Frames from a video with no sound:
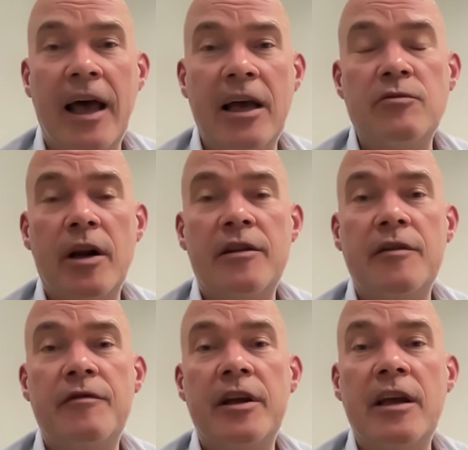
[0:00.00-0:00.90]
has
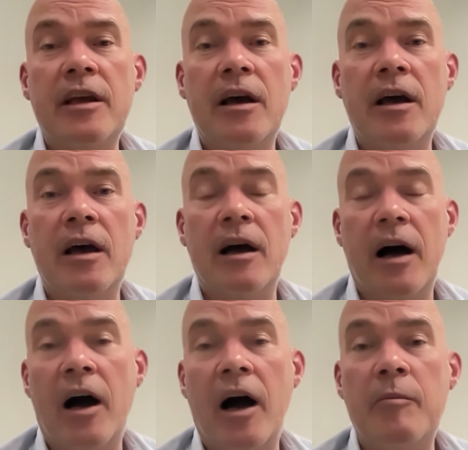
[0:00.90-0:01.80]
relatively uh,
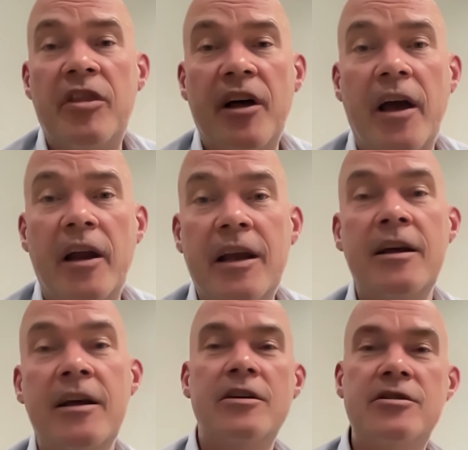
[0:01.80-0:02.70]
high methionine,
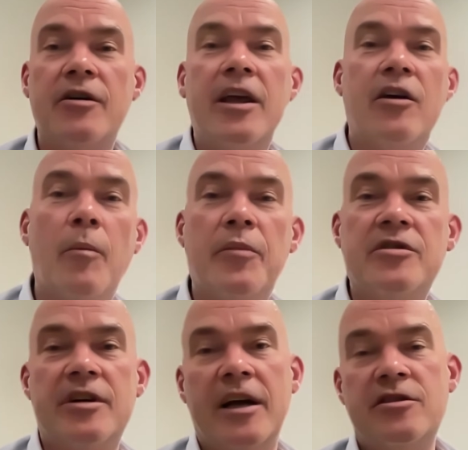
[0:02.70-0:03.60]
so they
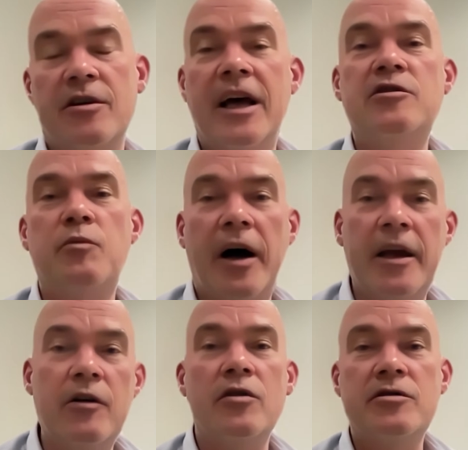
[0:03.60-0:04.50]
compensate. So that's
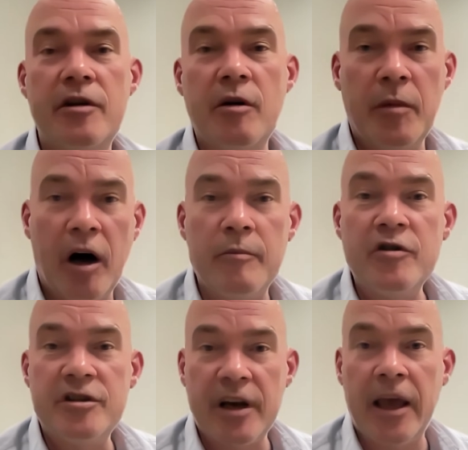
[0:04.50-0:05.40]
why also your mom
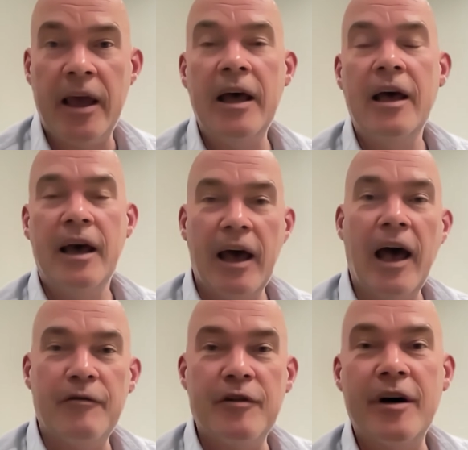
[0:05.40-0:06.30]
would say
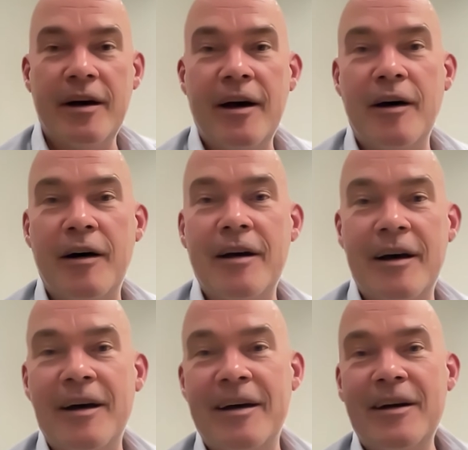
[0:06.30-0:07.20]
have a,
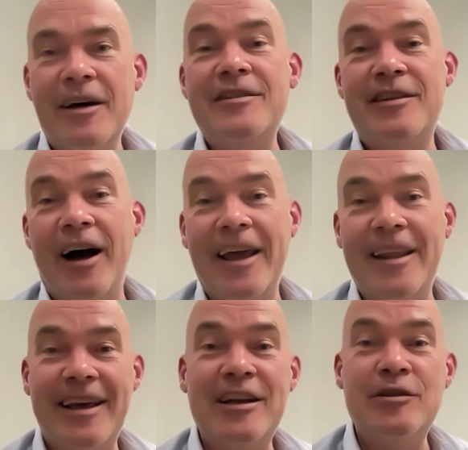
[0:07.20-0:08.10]
a, a diet
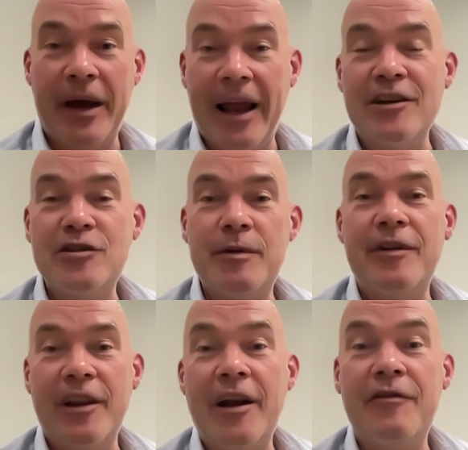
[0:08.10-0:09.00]
that is balanced with
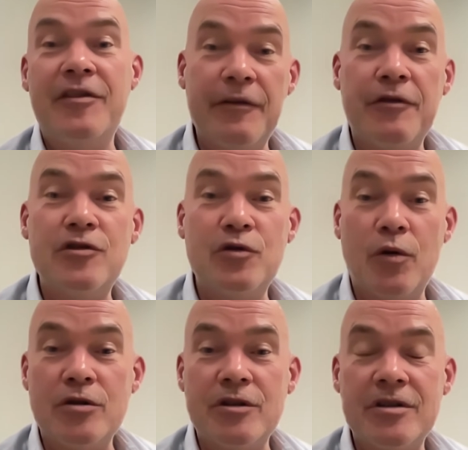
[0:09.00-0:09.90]
a lot of different
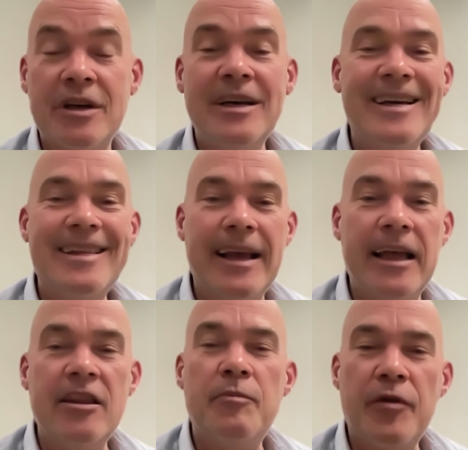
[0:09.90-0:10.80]
sources.
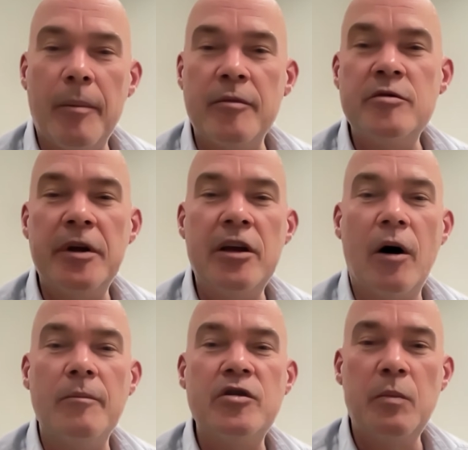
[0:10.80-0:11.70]
Then the problems
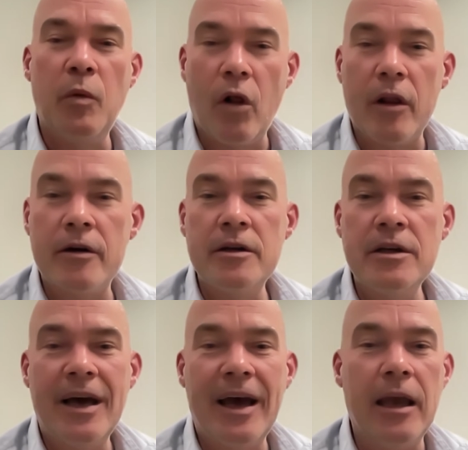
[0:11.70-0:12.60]
become smaller
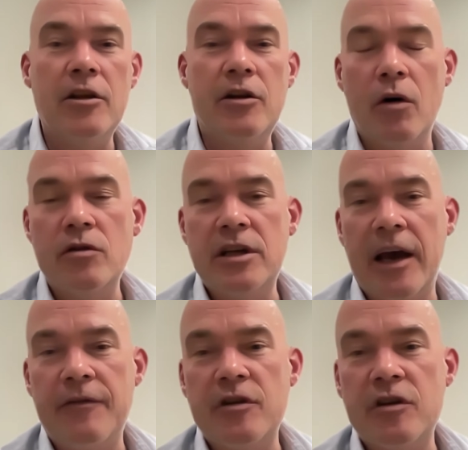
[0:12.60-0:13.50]
and you don't
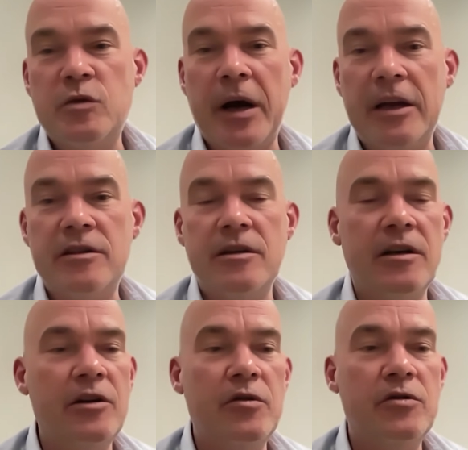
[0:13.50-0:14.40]
have to expect uh,
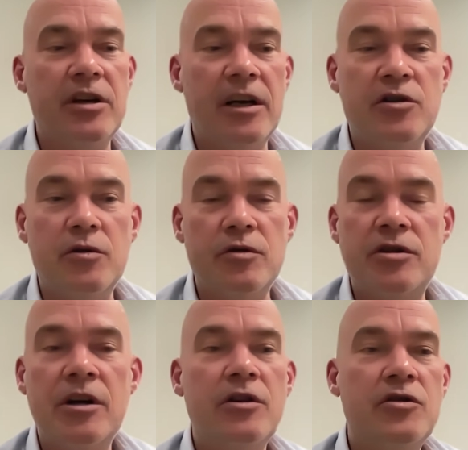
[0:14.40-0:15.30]
huge
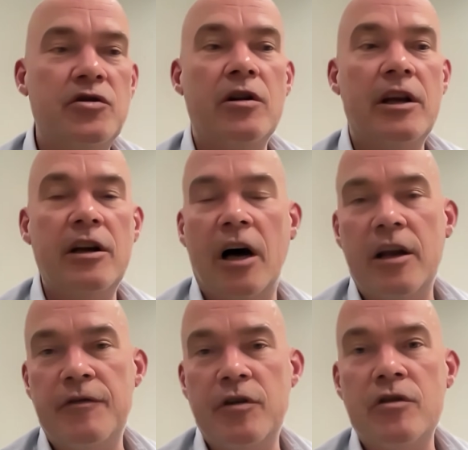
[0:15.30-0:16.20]
issues, certainly not
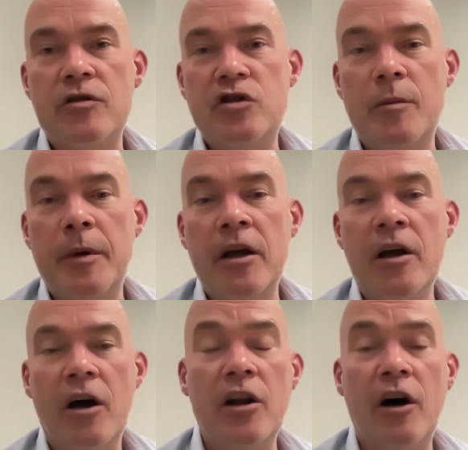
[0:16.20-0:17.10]
if you're consuming
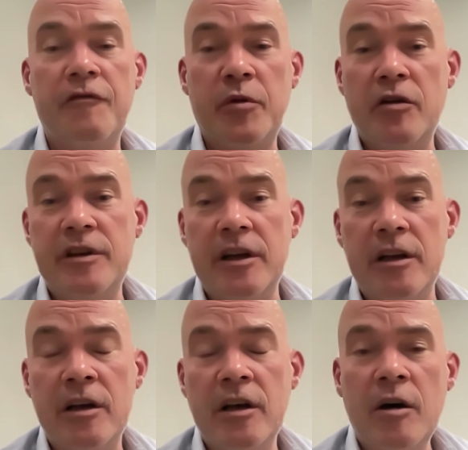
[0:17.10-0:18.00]
enough protein
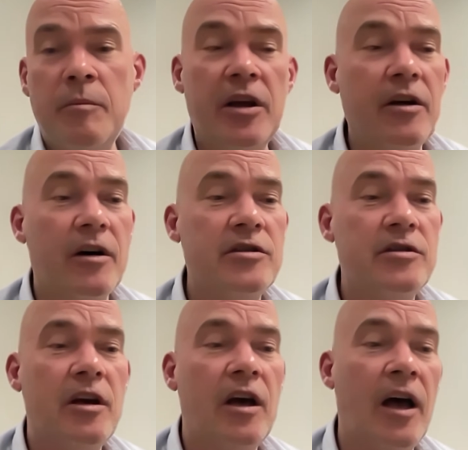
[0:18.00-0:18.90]

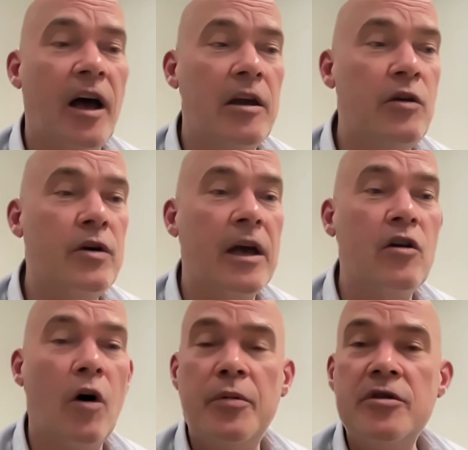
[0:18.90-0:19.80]
because uh, you can
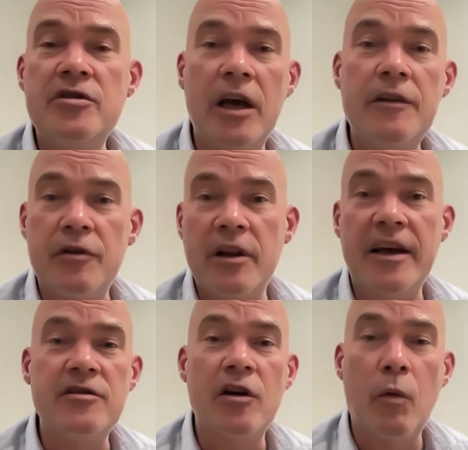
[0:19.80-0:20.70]
compensate for
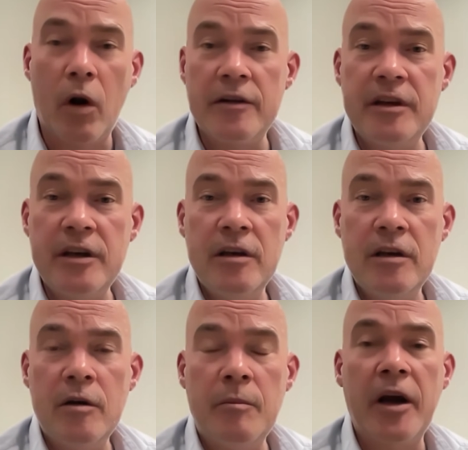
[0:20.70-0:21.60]
lesser quality
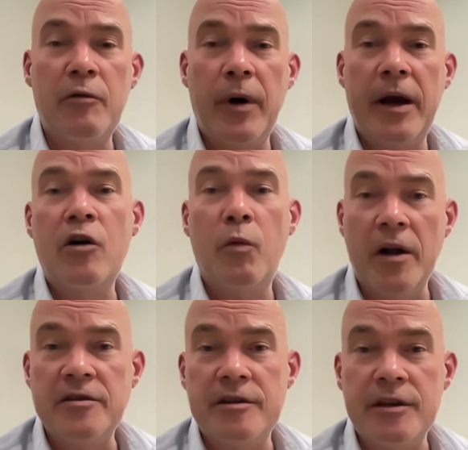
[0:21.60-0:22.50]
by greater
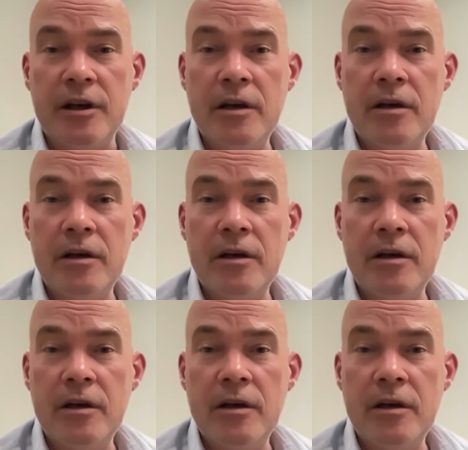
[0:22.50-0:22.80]
quantity.